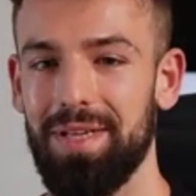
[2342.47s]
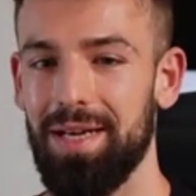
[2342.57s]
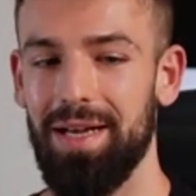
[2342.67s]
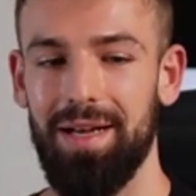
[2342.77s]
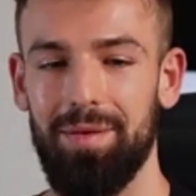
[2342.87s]

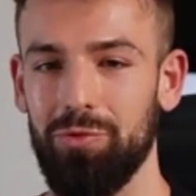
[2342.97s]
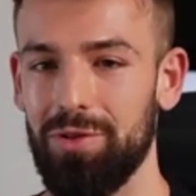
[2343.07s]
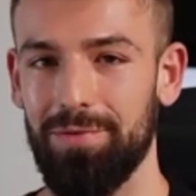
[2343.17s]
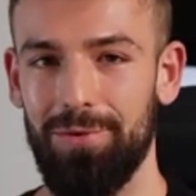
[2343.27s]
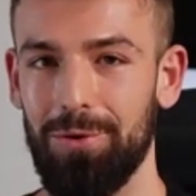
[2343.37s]
I'm looking
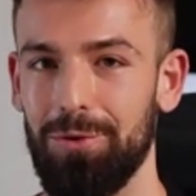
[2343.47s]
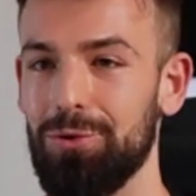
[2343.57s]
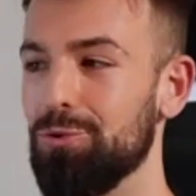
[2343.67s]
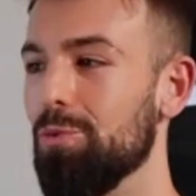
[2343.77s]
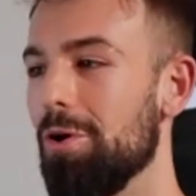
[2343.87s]
forward to
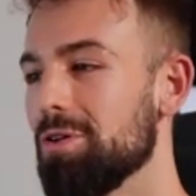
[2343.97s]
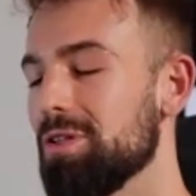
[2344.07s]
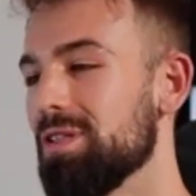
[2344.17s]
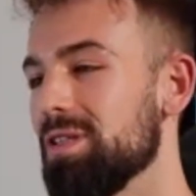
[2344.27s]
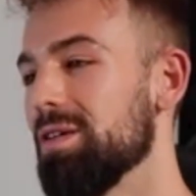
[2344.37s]

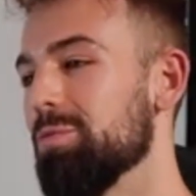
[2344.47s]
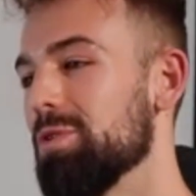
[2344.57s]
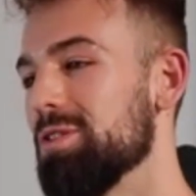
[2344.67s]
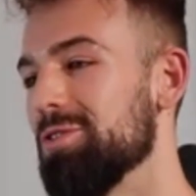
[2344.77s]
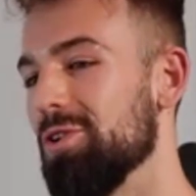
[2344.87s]
walks
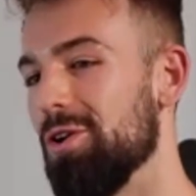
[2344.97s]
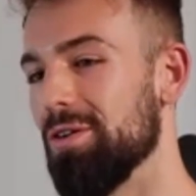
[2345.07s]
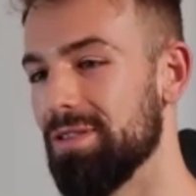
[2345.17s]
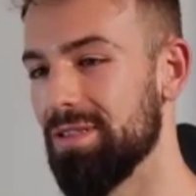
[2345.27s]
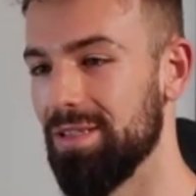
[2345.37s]
with the
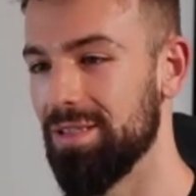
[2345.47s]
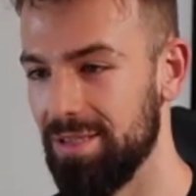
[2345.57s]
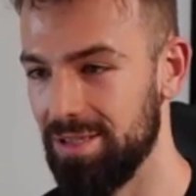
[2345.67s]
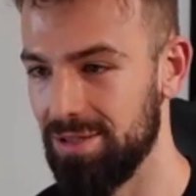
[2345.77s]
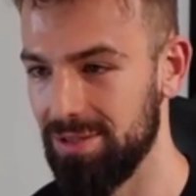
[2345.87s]
dogs,
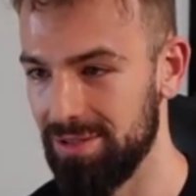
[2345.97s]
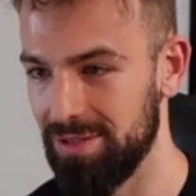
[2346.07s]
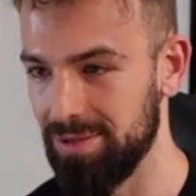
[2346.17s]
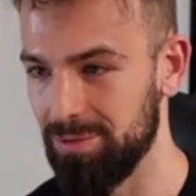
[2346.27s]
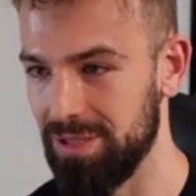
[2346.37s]
dinners
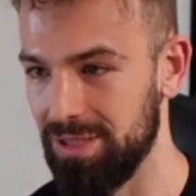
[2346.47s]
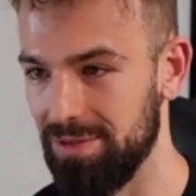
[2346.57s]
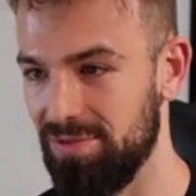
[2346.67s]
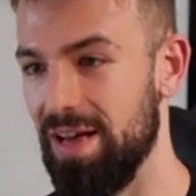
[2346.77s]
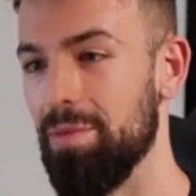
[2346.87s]
with the
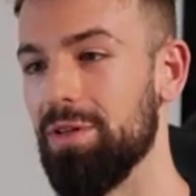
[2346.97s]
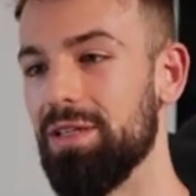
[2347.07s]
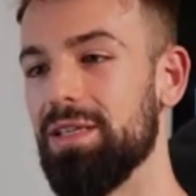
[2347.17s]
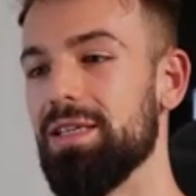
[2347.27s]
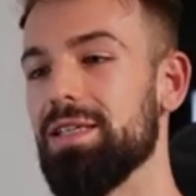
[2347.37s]

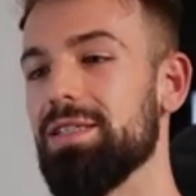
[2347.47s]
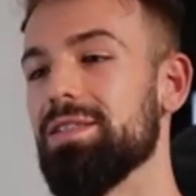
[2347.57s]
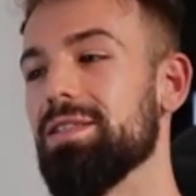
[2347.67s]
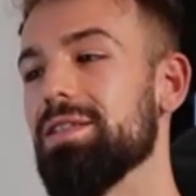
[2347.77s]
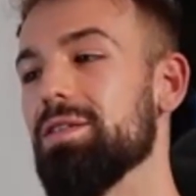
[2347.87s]
family, and
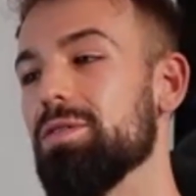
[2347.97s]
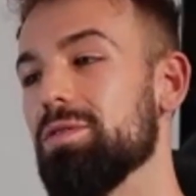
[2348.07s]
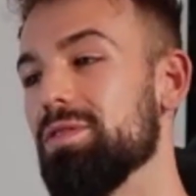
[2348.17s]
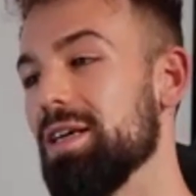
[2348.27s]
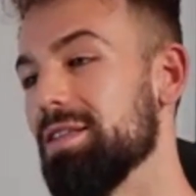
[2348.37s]

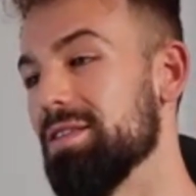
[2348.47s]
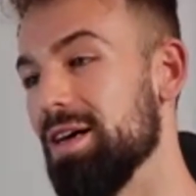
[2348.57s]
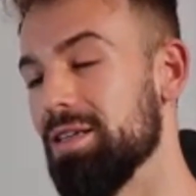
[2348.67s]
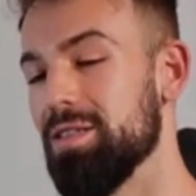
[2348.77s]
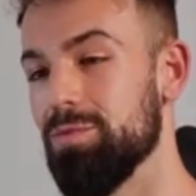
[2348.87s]
date
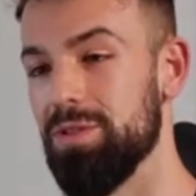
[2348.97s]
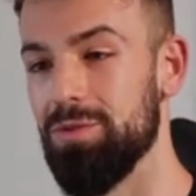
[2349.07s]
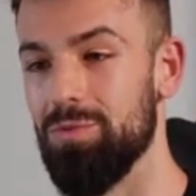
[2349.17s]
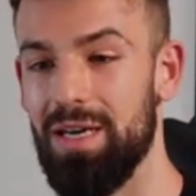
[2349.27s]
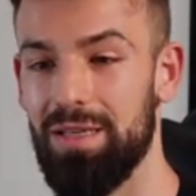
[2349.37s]
nights with the
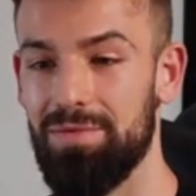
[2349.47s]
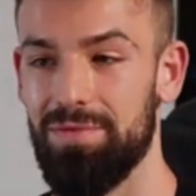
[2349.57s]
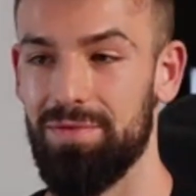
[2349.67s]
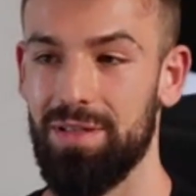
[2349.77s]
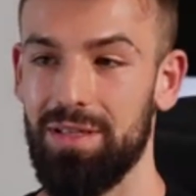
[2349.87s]

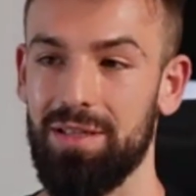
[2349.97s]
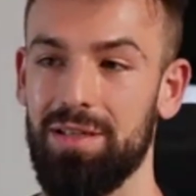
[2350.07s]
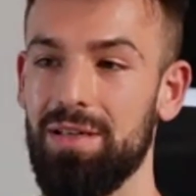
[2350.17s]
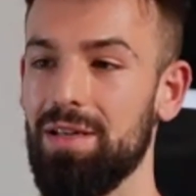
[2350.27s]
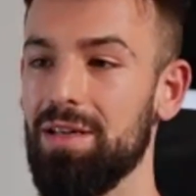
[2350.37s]
wife,
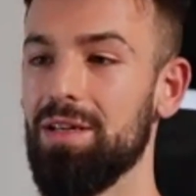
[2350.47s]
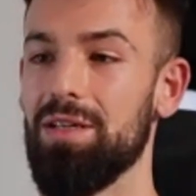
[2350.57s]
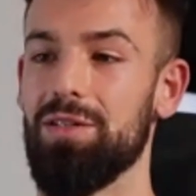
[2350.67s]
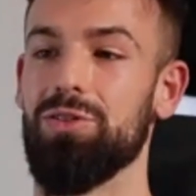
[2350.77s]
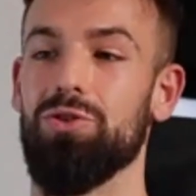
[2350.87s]

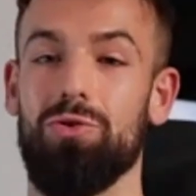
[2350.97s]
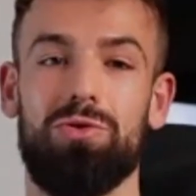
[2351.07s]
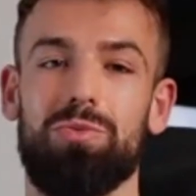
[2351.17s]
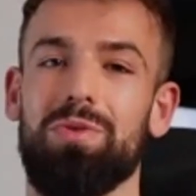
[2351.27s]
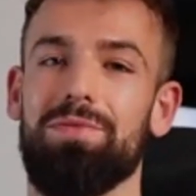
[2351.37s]

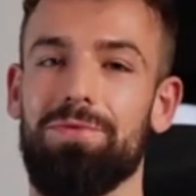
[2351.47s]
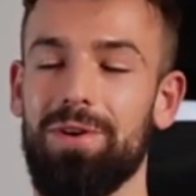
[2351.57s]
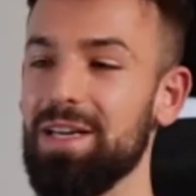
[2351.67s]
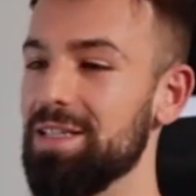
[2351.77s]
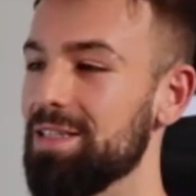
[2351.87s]
jokes with
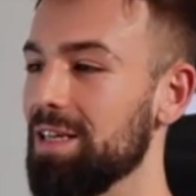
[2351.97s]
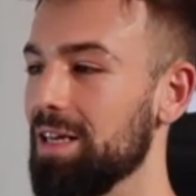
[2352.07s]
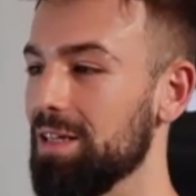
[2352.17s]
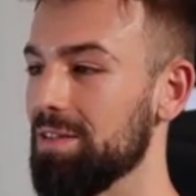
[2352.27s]
friends, and